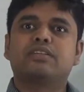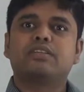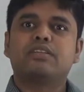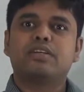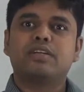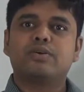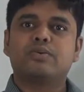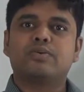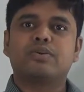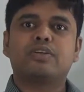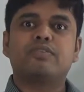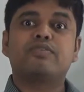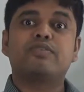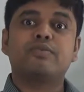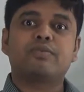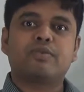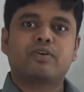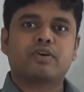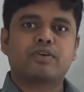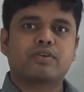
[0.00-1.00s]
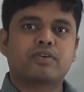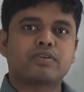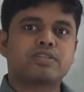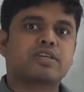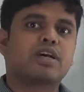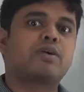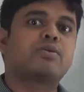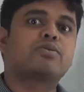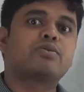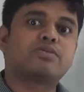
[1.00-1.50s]
you will be forgot
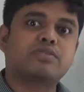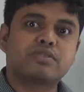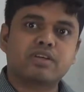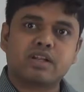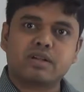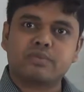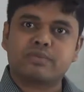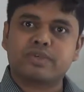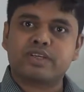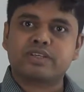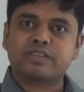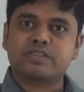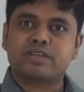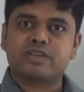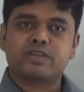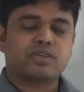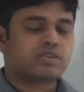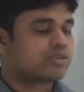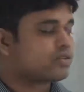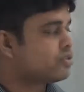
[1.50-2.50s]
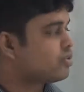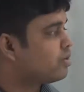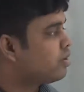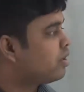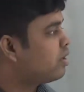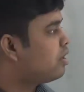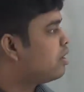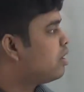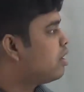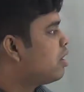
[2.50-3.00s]
how to solve this.
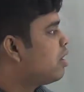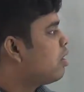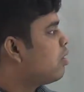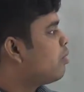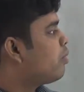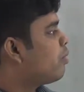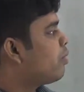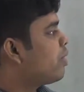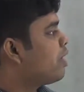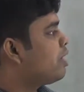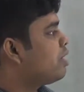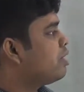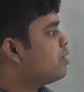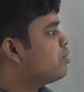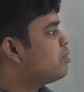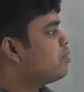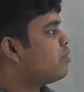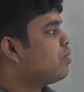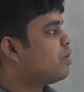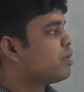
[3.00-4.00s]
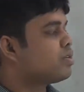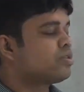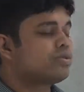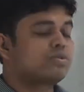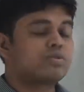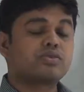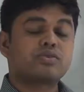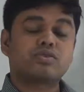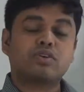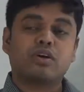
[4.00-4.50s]
So when you want
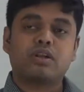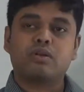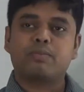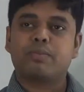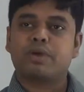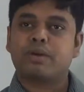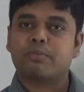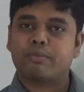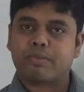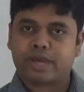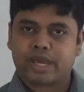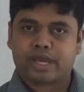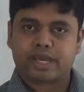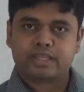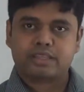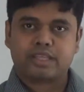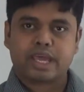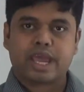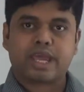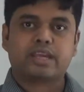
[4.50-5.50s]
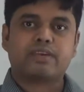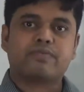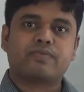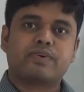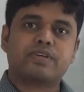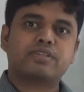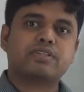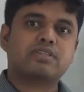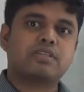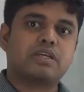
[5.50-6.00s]
to solve a math, at
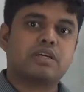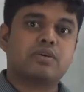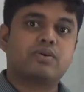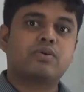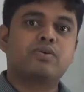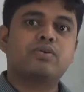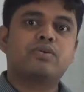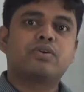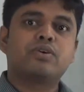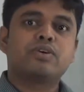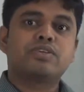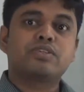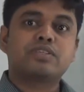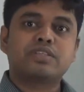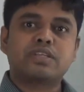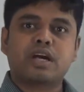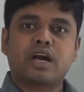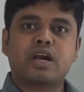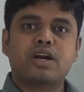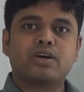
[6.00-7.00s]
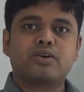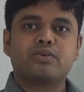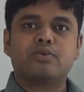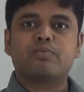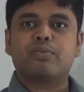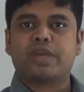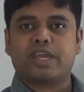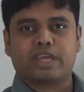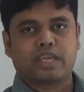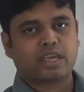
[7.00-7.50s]
first you start to
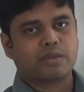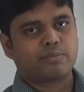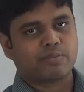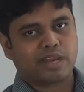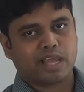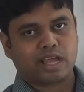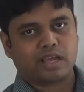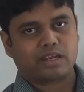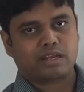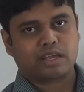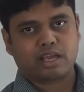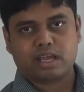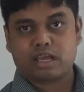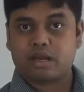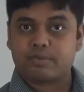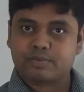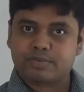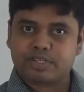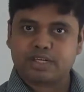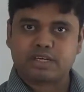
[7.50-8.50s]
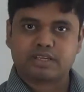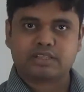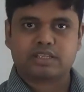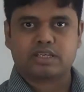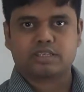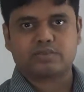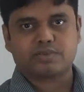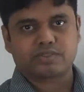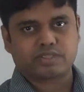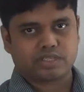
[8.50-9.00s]
make a plan. After
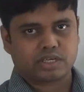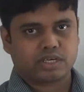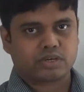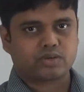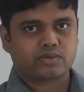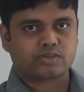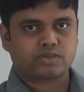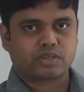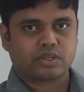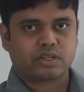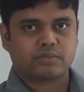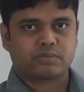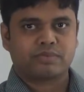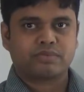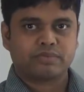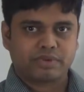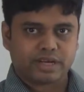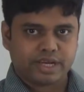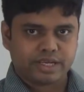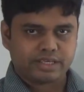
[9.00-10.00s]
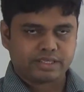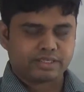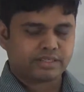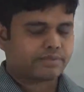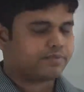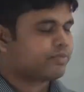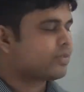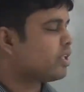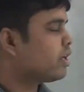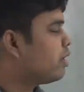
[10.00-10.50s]
that you start to solve. Right?
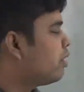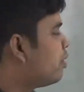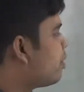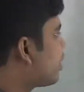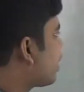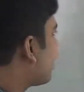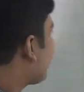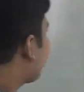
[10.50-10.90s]
Okay.